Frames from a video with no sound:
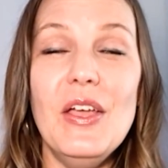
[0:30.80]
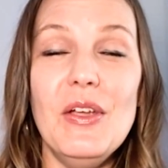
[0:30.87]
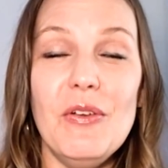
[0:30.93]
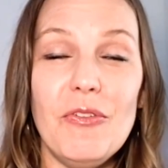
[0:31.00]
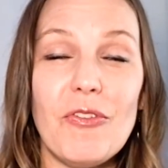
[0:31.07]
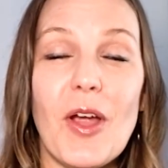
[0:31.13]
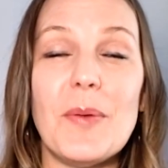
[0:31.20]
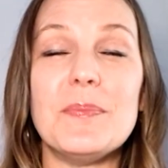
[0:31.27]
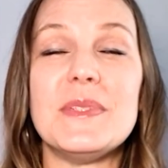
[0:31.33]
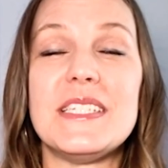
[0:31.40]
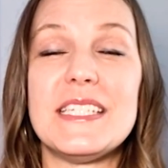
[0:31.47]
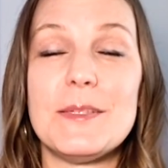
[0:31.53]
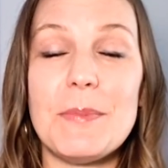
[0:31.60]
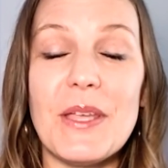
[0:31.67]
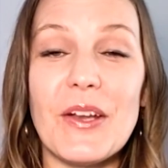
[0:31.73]
from
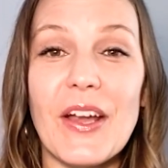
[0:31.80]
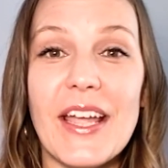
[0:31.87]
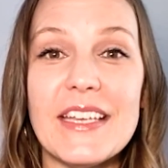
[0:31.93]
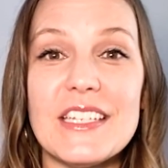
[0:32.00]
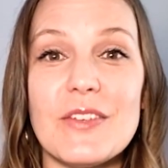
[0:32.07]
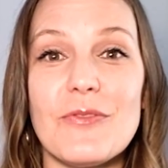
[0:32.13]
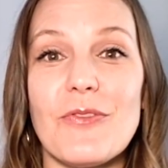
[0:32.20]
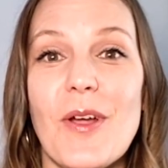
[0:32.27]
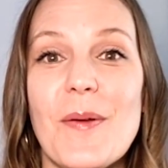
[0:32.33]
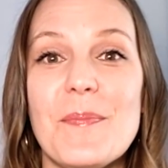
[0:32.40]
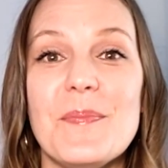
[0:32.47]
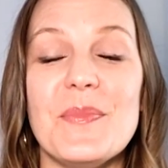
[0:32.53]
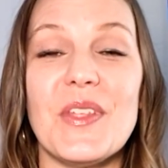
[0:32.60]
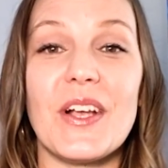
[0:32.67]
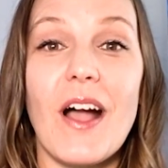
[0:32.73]
spirit,
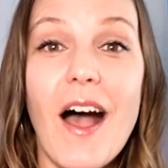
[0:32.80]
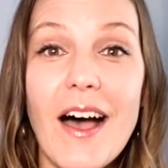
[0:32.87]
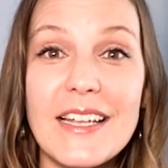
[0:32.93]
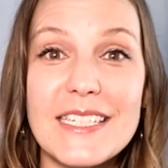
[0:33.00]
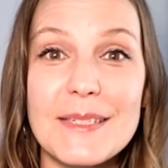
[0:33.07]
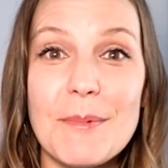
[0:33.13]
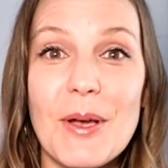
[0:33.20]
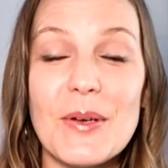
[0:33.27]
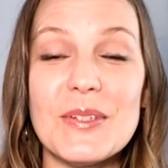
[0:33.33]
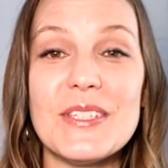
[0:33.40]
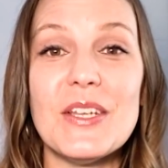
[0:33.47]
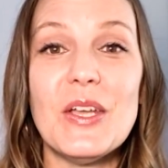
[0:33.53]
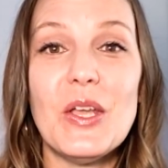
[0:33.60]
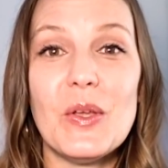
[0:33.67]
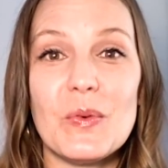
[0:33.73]
from the cosmos,
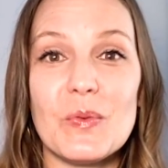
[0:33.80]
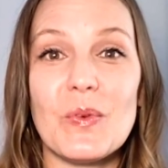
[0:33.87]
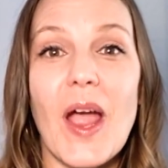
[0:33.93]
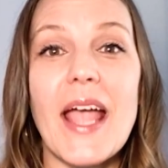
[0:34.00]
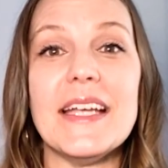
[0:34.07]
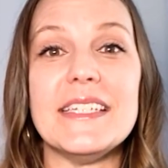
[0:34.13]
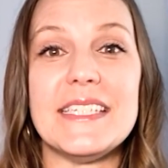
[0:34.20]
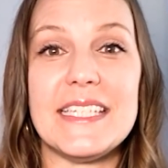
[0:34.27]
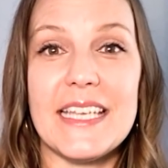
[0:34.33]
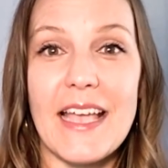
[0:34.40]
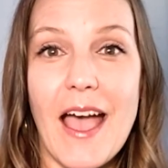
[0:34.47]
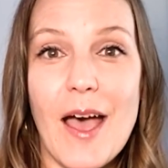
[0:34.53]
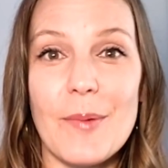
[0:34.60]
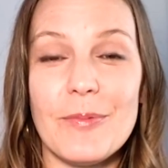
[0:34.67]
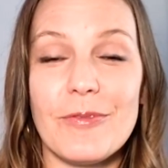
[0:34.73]
rising
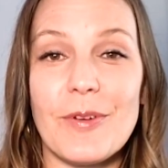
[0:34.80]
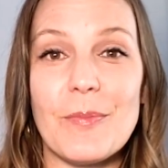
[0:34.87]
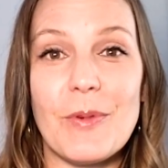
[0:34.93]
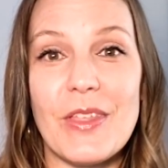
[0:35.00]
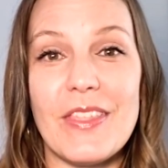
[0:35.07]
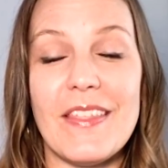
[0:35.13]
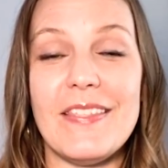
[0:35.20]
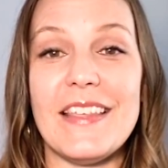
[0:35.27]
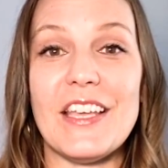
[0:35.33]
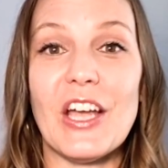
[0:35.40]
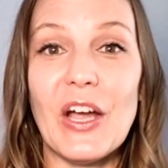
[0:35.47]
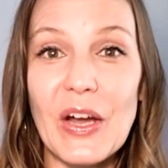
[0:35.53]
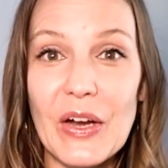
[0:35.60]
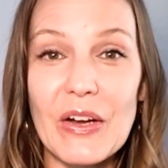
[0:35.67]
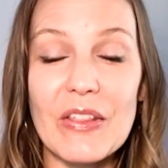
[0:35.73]
up from within the
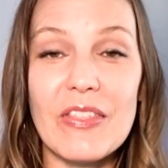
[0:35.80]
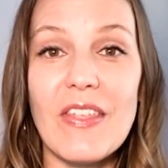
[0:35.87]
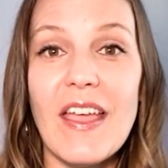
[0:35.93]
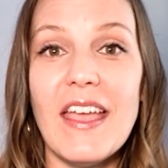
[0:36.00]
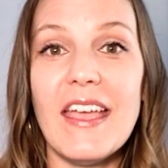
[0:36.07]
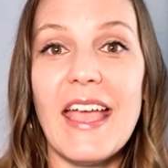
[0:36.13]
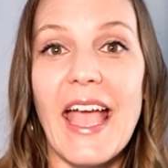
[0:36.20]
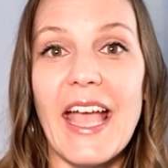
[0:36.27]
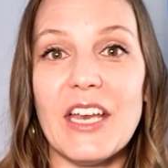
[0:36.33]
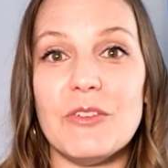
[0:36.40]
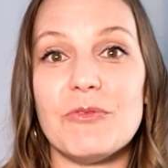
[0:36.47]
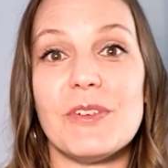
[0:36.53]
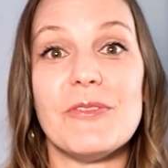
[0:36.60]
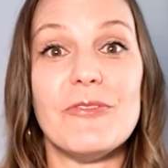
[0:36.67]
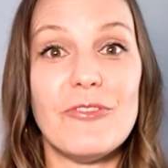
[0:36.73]
earth
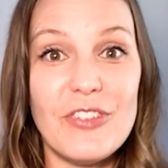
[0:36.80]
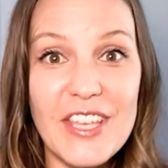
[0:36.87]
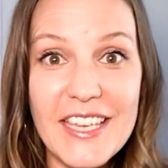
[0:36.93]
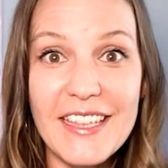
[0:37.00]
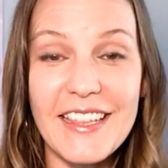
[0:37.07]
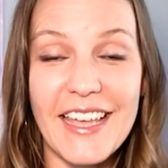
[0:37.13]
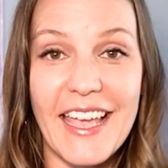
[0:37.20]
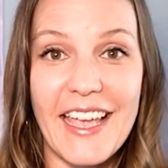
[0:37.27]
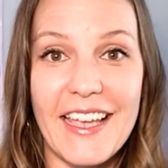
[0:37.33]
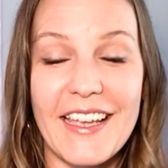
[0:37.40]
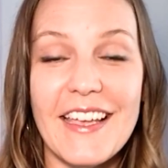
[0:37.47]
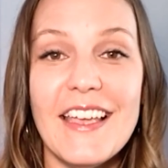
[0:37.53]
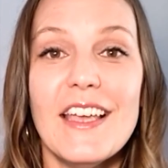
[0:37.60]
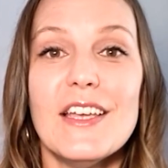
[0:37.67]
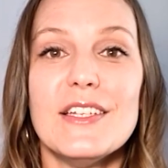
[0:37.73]
and revealing
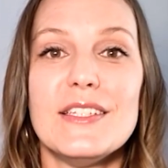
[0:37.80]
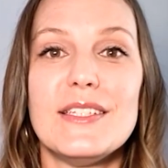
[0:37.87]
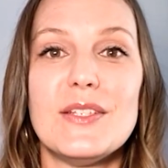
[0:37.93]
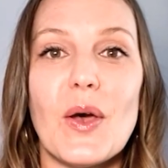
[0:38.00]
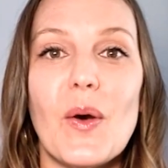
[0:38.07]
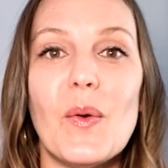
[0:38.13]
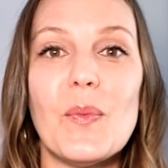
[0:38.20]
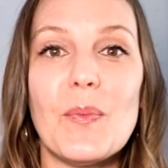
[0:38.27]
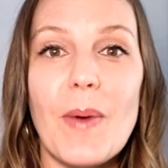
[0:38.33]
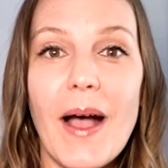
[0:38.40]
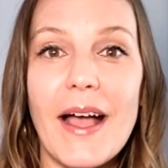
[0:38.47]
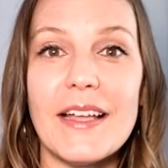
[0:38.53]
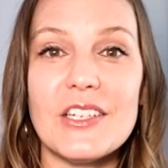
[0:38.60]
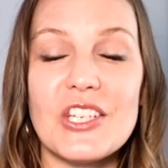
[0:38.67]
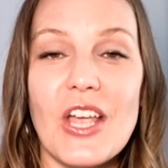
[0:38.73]
so
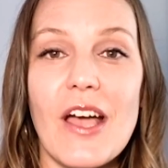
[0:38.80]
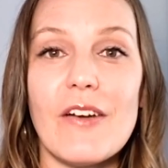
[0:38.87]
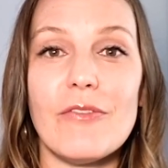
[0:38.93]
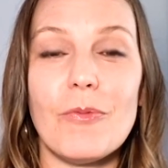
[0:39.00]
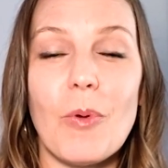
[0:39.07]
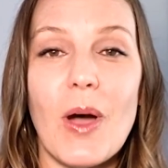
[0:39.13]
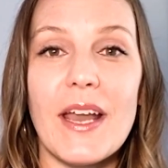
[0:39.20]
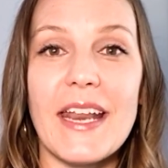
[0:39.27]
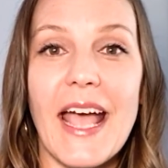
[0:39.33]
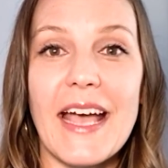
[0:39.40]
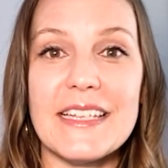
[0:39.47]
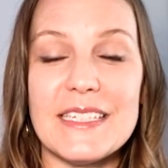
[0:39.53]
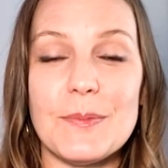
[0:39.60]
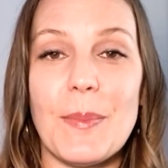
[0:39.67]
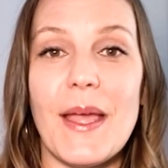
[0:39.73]
much of what
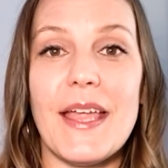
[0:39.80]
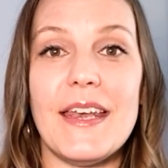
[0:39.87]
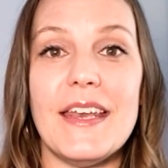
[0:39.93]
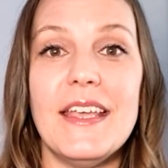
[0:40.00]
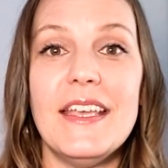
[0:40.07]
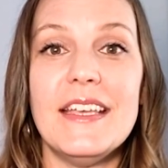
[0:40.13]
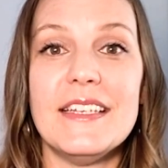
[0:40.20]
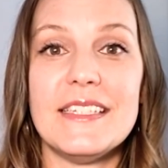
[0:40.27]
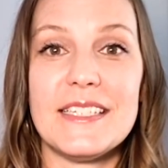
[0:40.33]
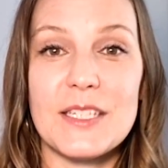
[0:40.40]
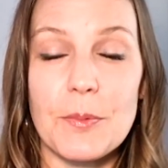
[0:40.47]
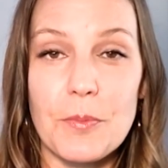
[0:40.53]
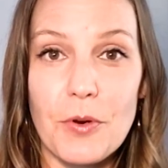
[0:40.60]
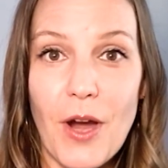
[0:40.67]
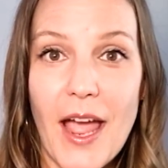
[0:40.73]
has been
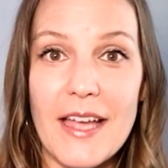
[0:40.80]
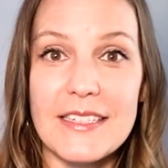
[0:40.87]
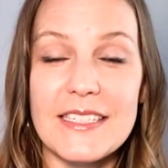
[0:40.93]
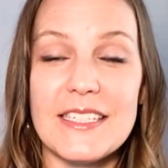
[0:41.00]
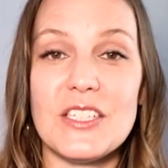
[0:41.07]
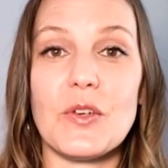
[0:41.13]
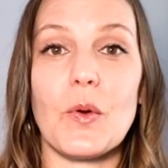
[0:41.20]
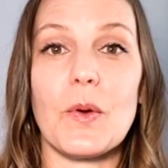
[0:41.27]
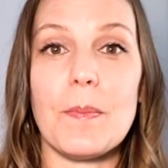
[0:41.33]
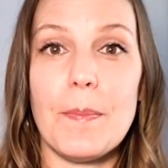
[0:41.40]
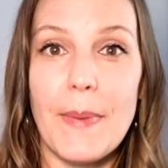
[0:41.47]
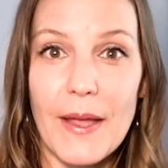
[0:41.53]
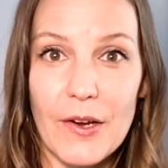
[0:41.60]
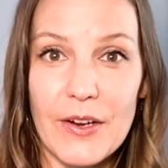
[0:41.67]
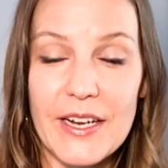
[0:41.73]
suppressed or
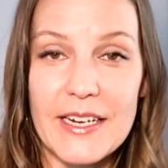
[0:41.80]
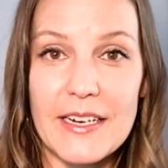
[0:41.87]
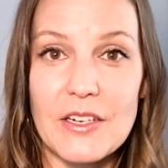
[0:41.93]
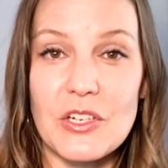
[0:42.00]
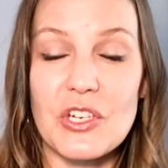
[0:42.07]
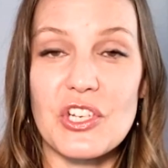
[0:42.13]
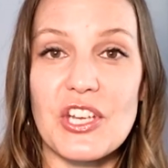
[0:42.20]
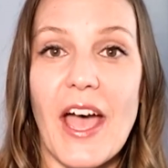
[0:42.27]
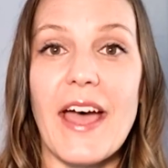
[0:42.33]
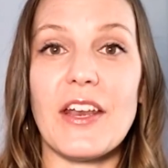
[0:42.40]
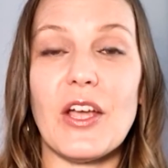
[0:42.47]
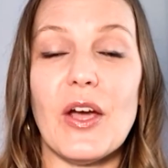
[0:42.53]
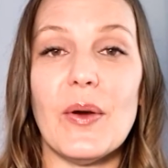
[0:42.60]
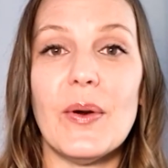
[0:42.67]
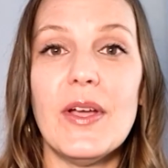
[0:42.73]
buried in
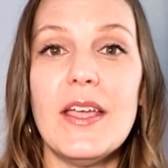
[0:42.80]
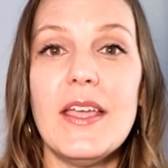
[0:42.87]
shadow.